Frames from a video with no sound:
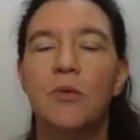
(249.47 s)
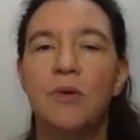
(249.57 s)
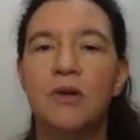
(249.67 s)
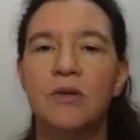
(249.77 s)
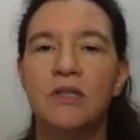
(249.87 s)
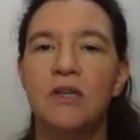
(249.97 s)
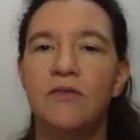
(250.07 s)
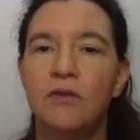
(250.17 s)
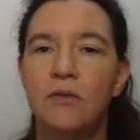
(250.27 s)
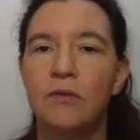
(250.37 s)
Because
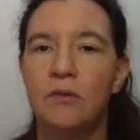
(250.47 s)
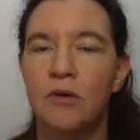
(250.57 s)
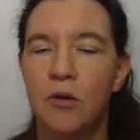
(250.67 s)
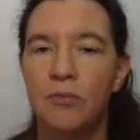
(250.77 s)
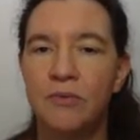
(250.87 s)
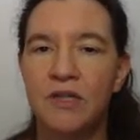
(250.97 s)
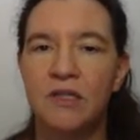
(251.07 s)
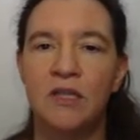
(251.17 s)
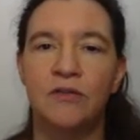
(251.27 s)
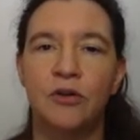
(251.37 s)
if you
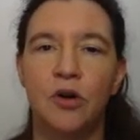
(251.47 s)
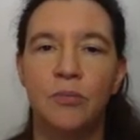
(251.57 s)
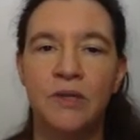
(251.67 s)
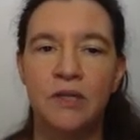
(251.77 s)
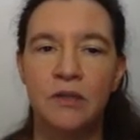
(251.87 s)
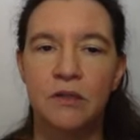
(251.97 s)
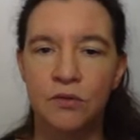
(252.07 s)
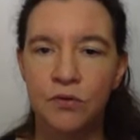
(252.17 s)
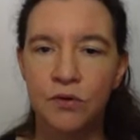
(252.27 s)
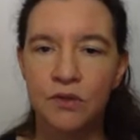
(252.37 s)
successfully complete this
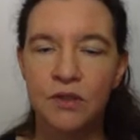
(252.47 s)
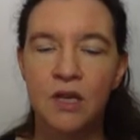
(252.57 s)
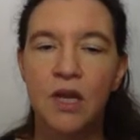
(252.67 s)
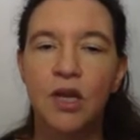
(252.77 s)
course,